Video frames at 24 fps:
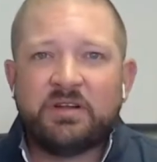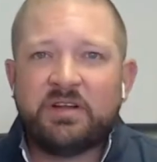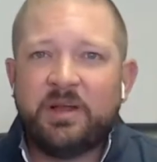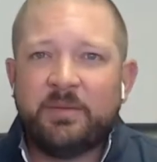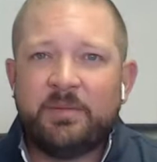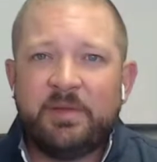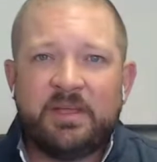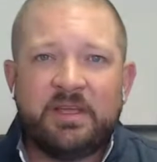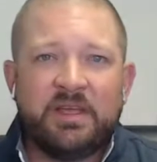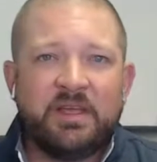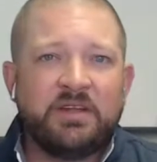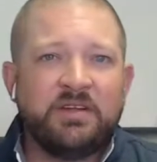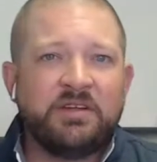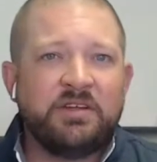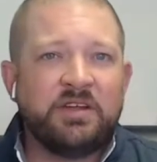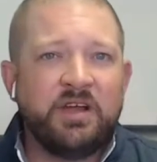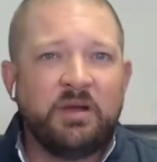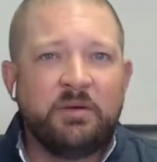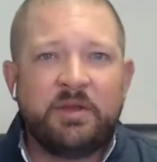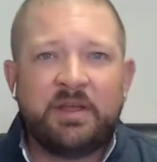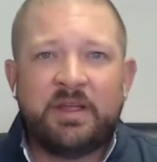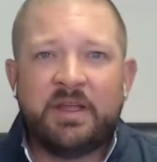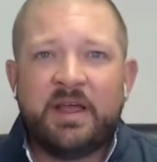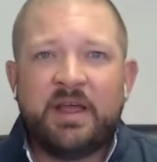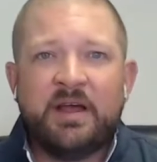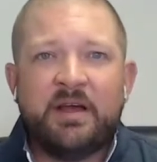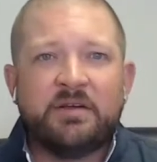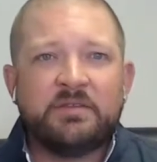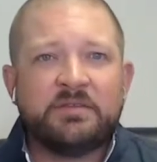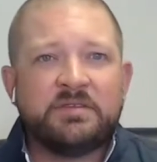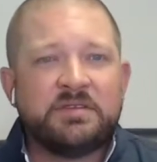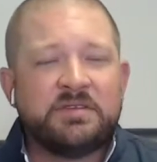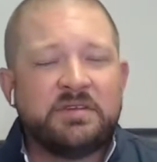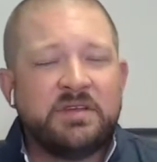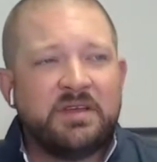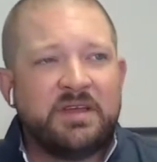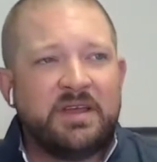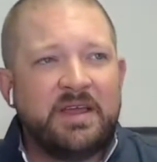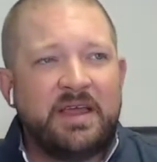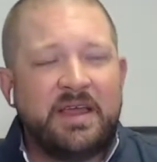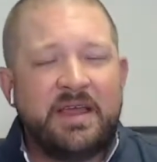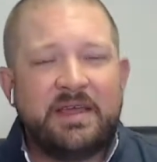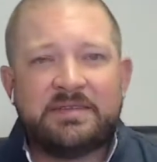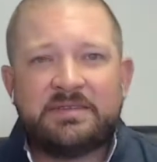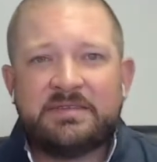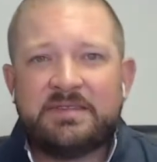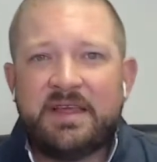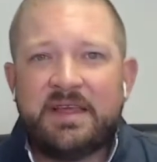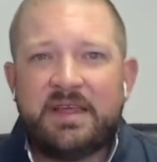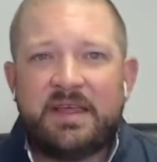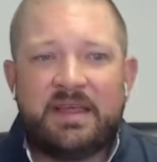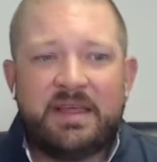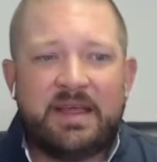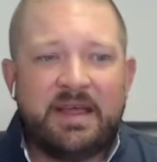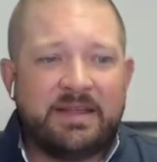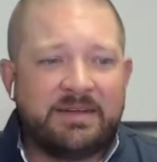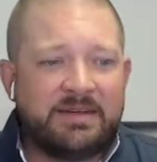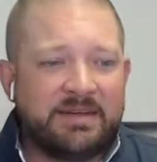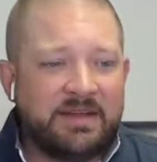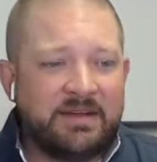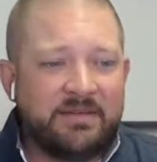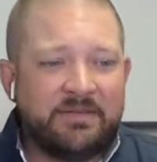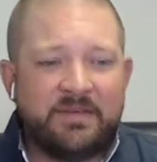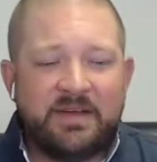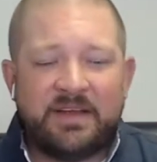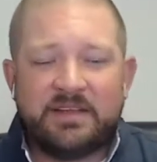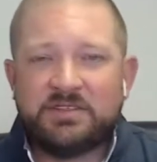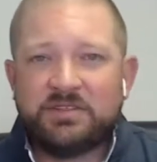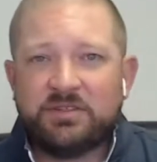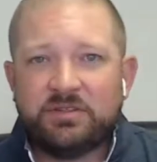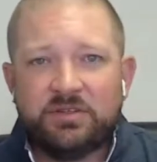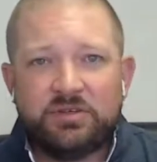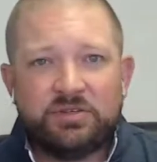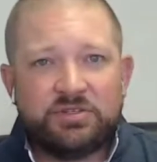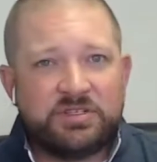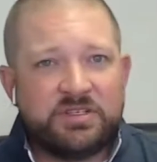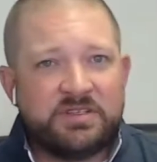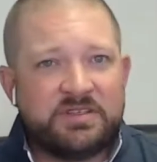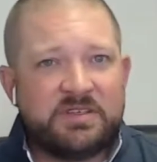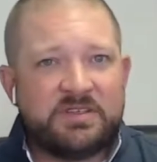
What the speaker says: coming in, going out as they identify solutions,